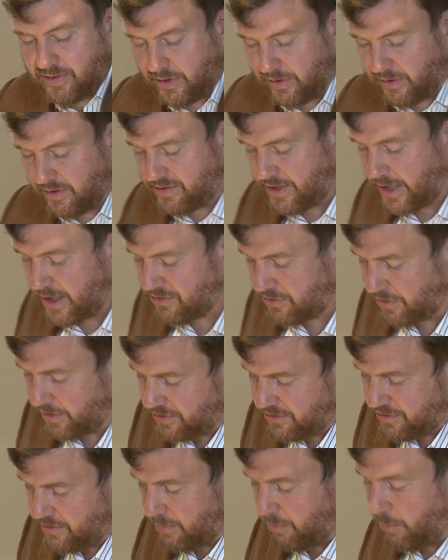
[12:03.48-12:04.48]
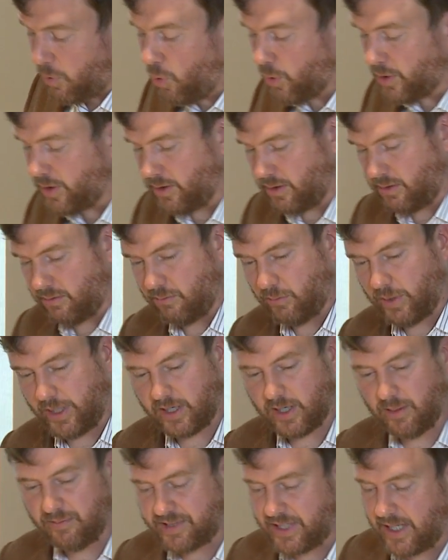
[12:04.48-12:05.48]
that the stakes are this important when
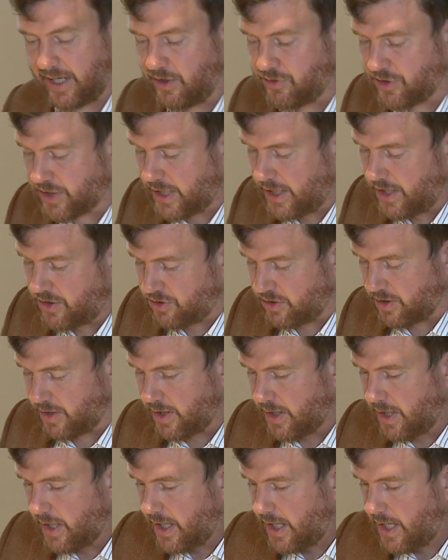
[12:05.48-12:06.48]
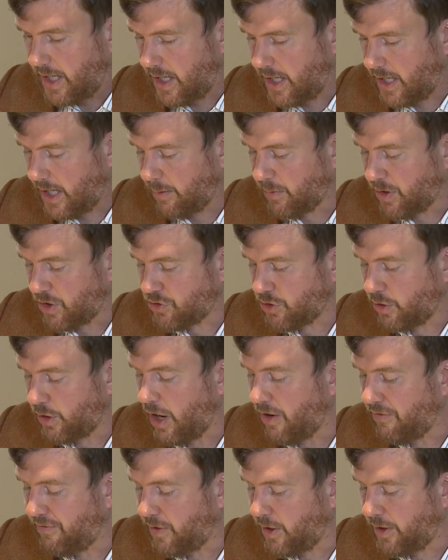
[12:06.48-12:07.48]
it comes to higher education. And I'm going to show you
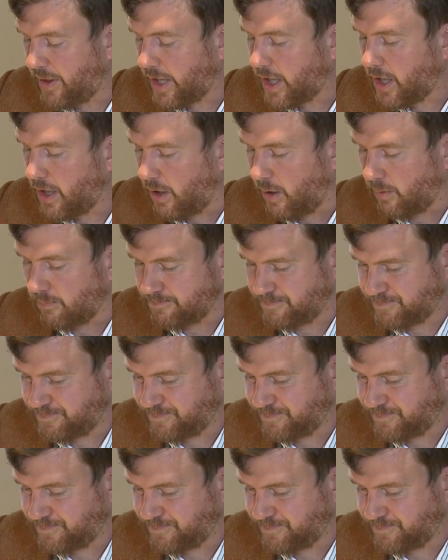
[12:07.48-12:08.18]
how far they go.